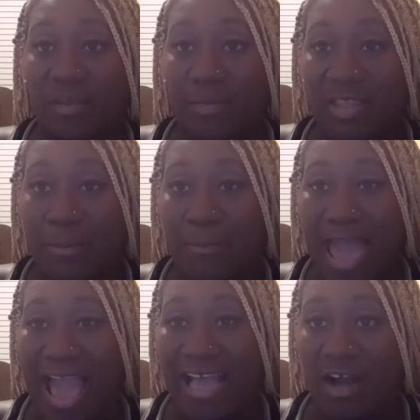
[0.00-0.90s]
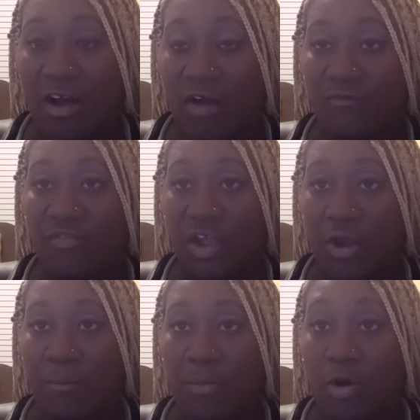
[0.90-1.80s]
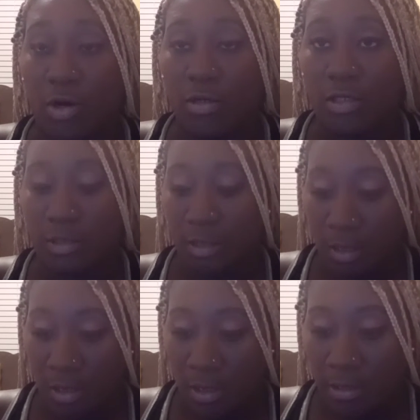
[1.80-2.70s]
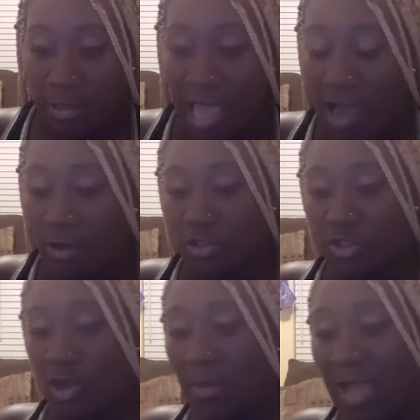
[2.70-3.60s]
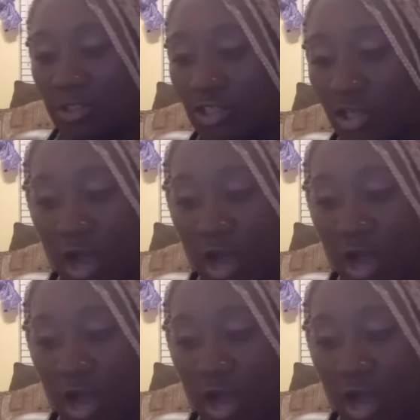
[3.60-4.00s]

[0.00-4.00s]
them in the back of their book. Now, to go back to the